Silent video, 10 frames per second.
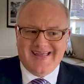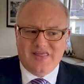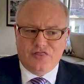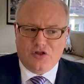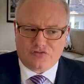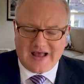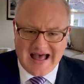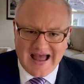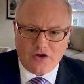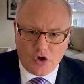there's a
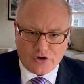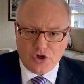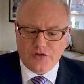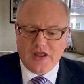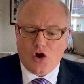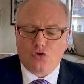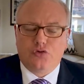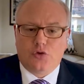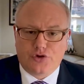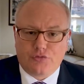high likelihood they also
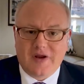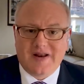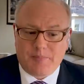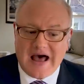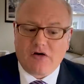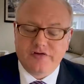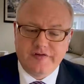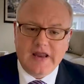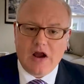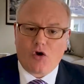could create a
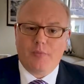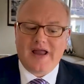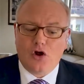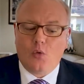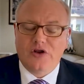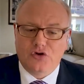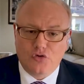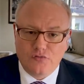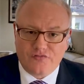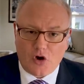policy error by going
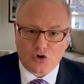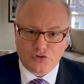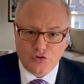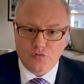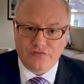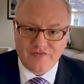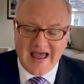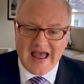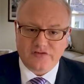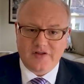too far too
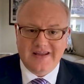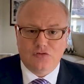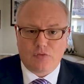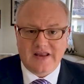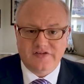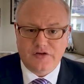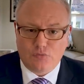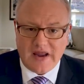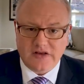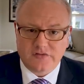fast in raising
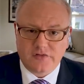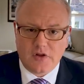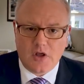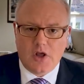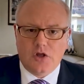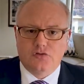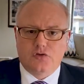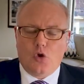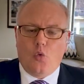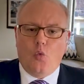rates.
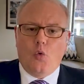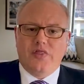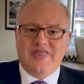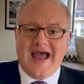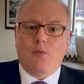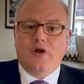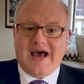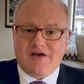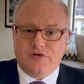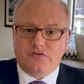So that would
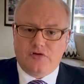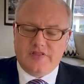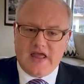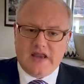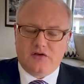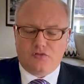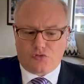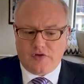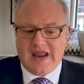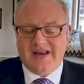obviously then
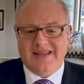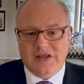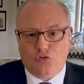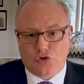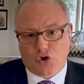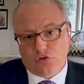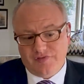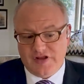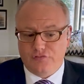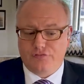create a yield
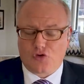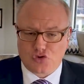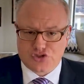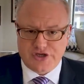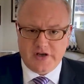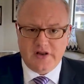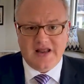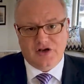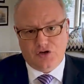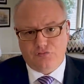curve inversion,
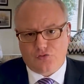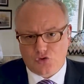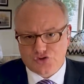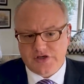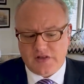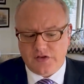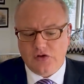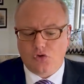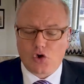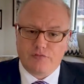and an inversion on the
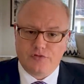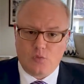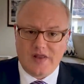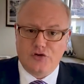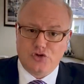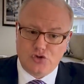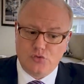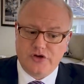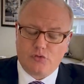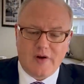yield curve is when the
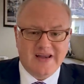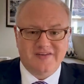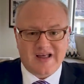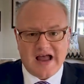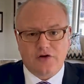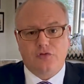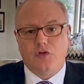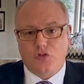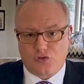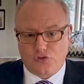two-year rate is higher than
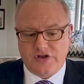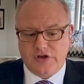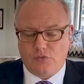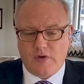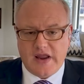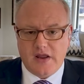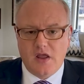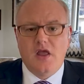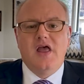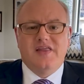the 30-year rate.
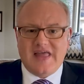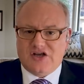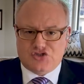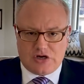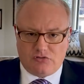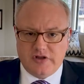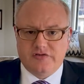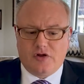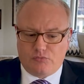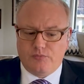That generally
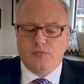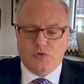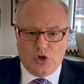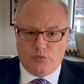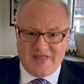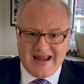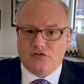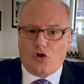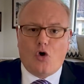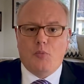is that
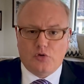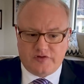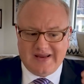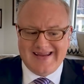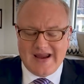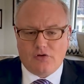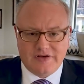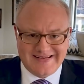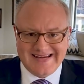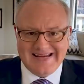is almost a
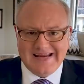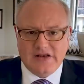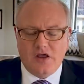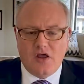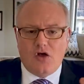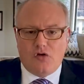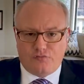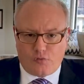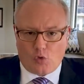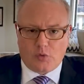guaranteed
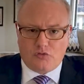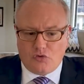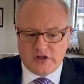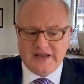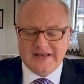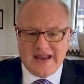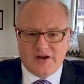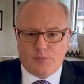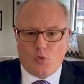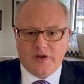forward-looking
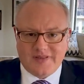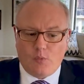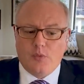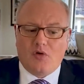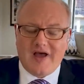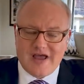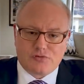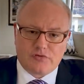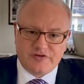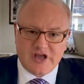data point that we will have a
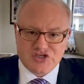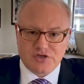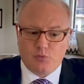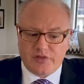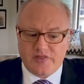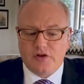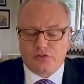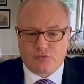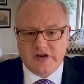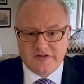recession within
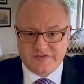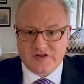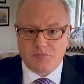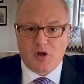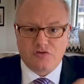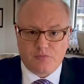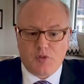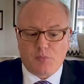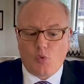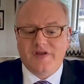3 to 6 months from the
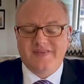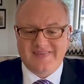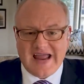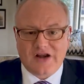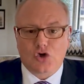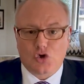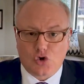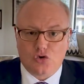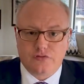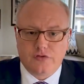point that that
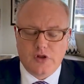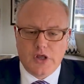occurs.